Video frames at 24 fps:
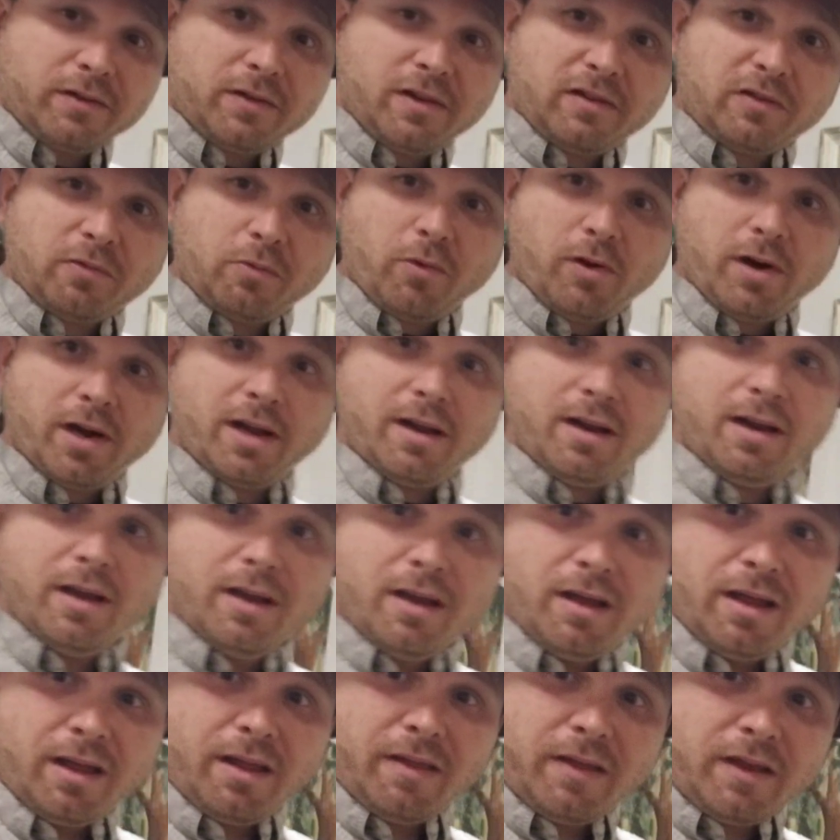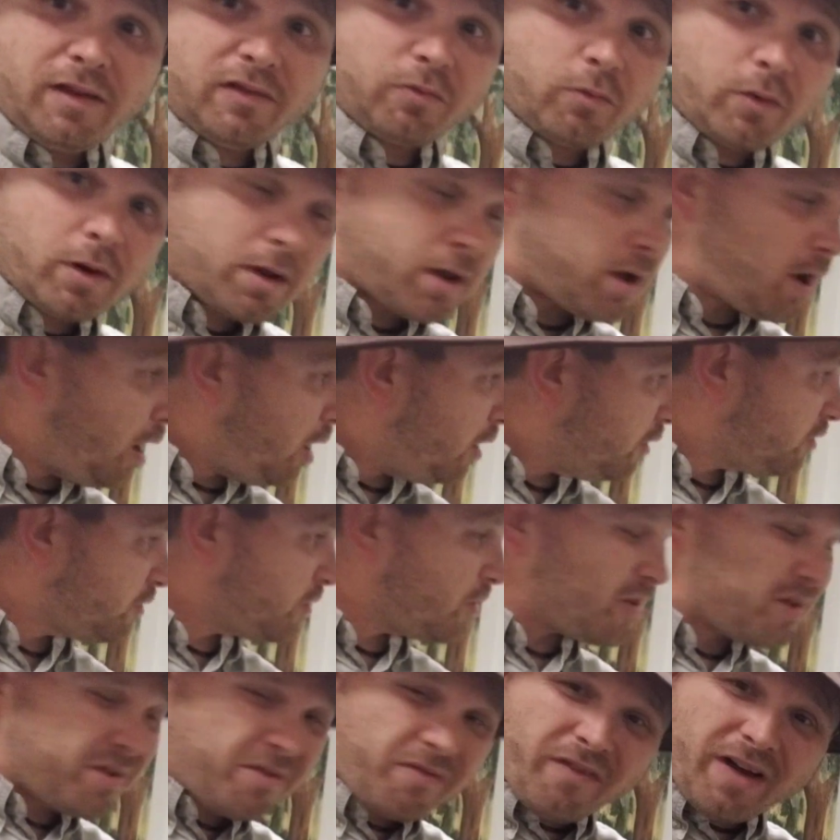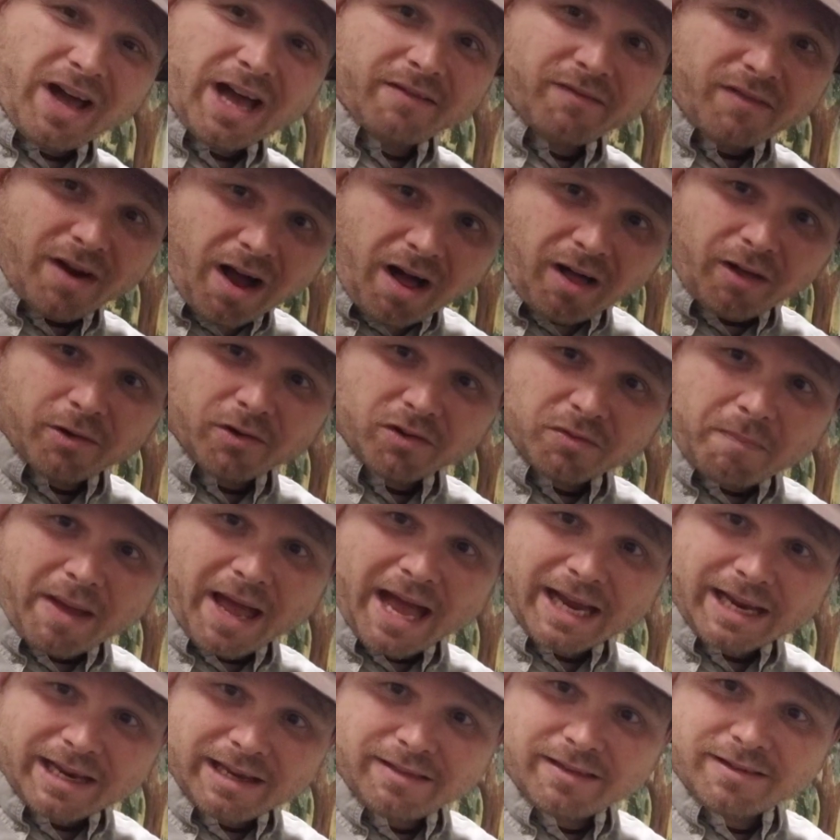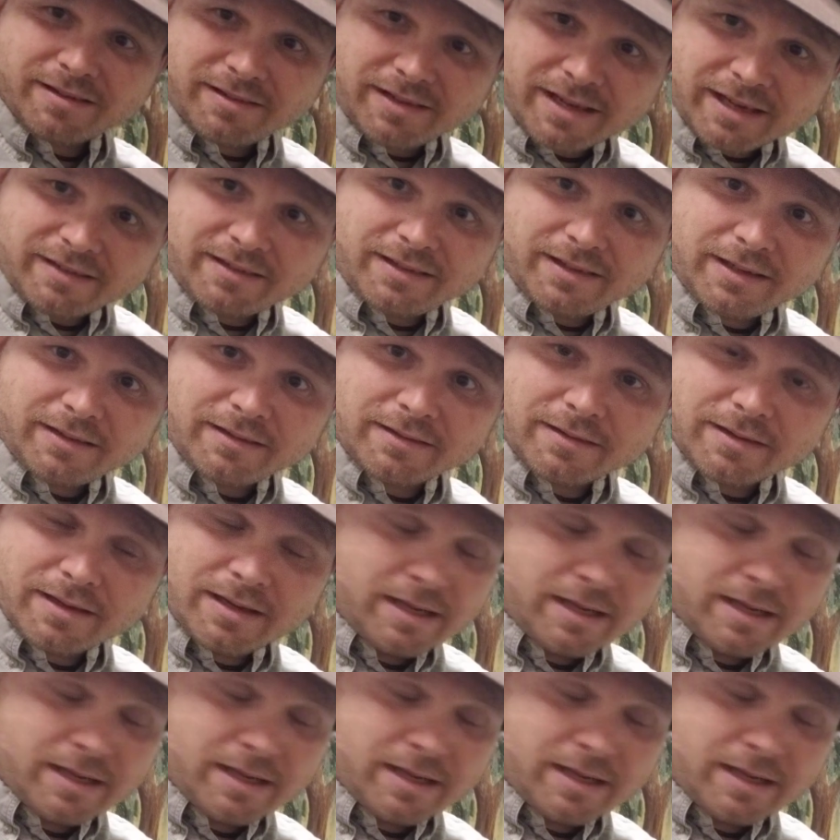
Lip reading: This one cost $35 back in the 60s.